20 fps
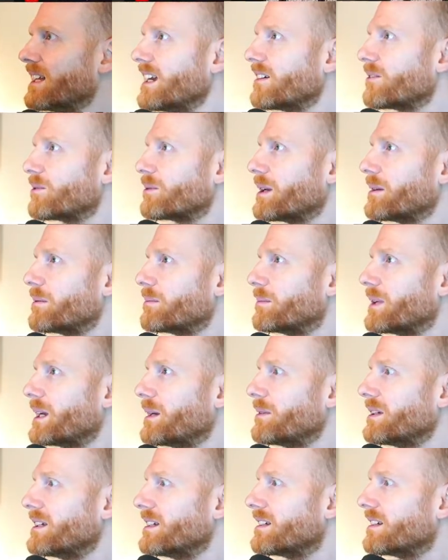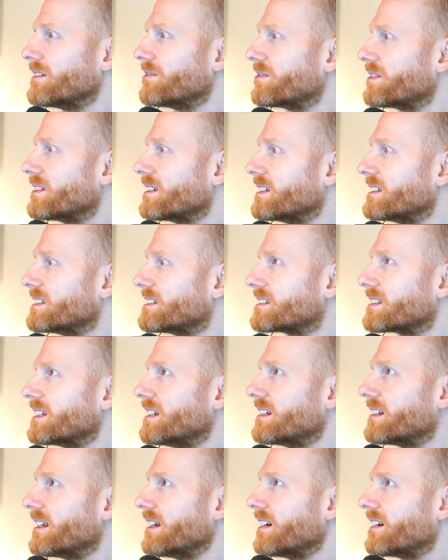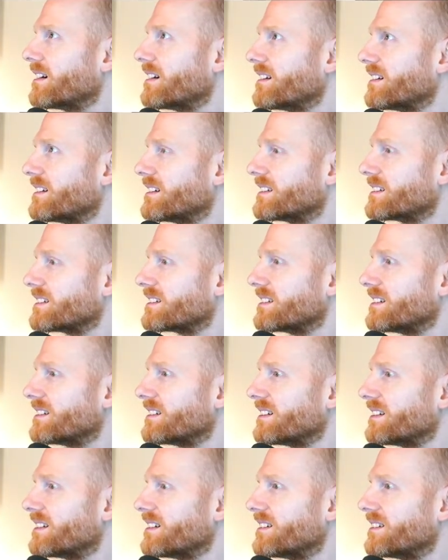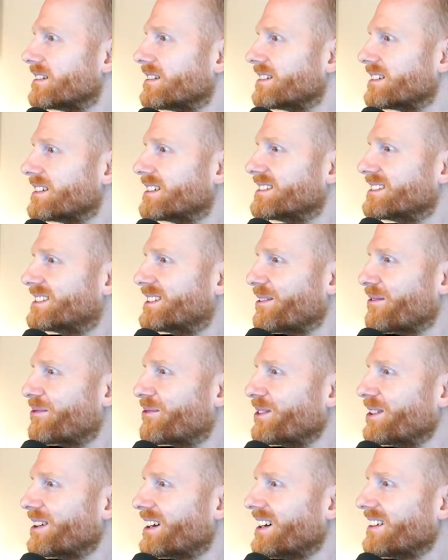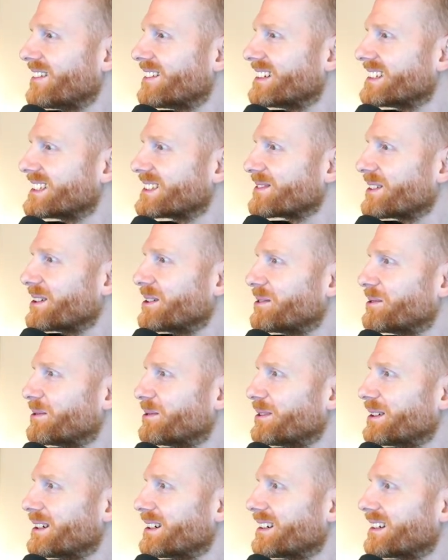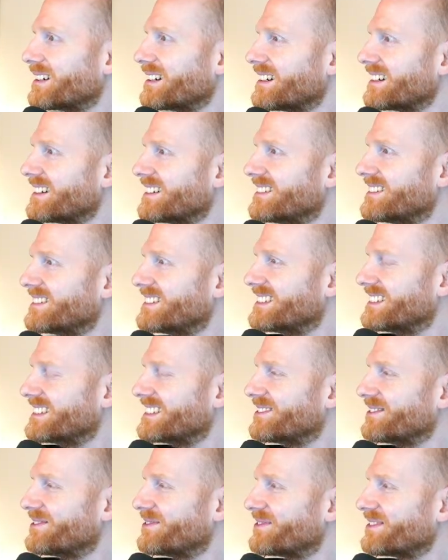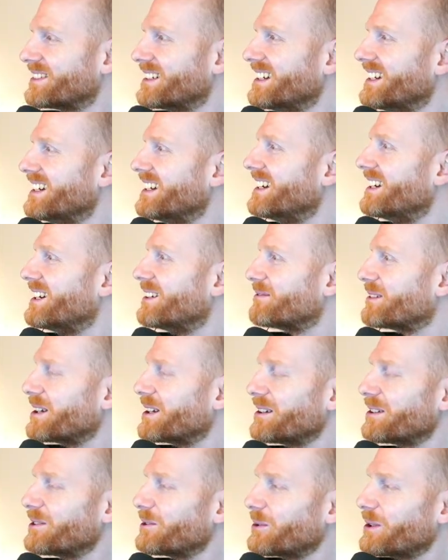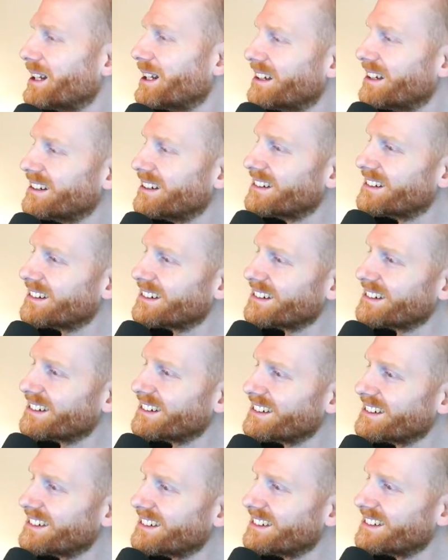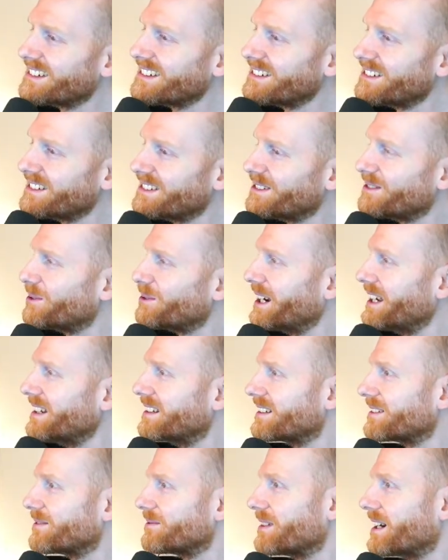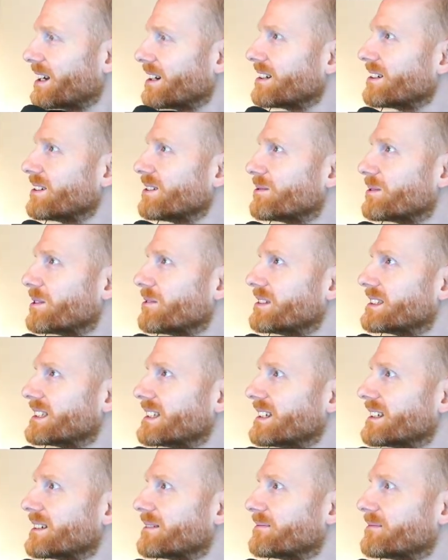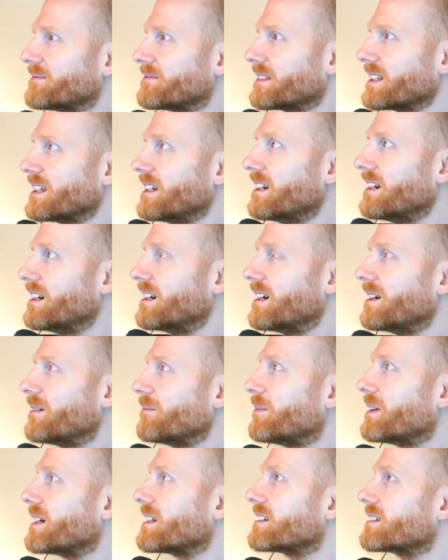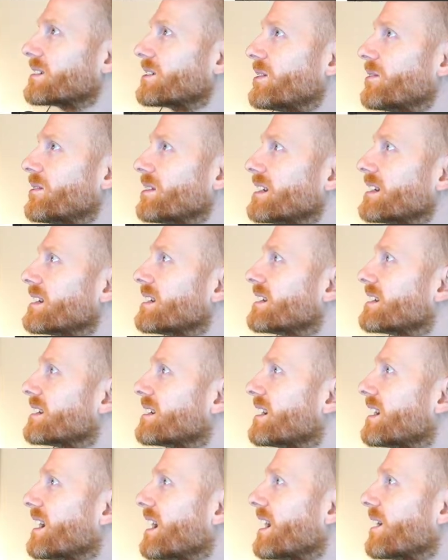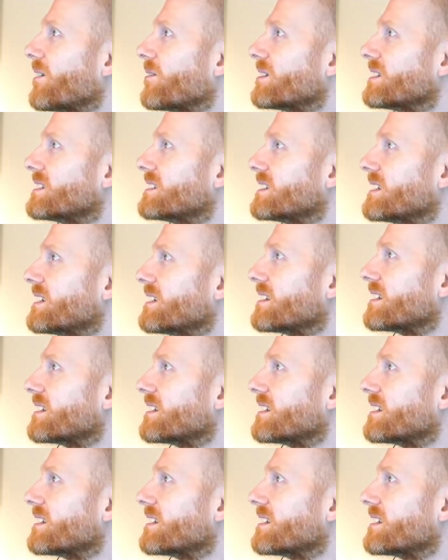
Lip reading: maybe if he's still there in in a few hours, maybe we'll maybe we'll rate him. I don't know. We will see. But currently, I only see an